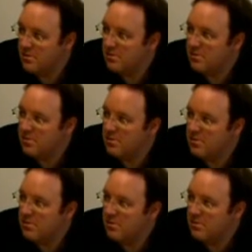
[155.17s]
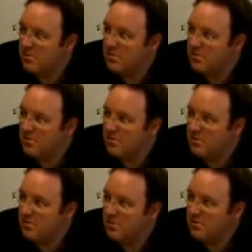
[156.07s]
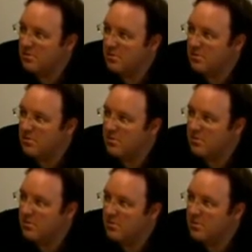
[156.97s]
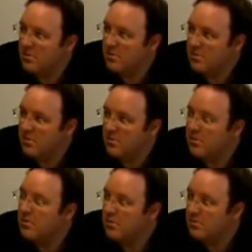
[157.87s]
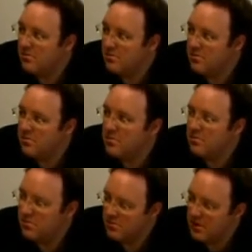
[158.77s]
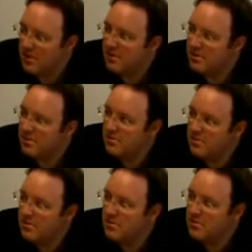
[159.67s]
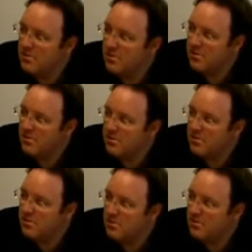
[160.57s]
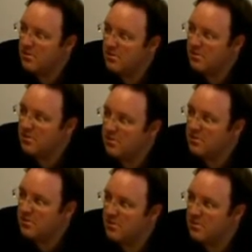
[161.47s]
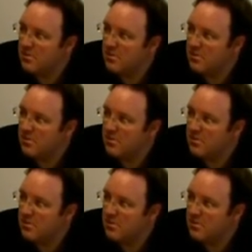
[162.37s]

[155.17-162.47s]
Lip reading: This person isn't speaking.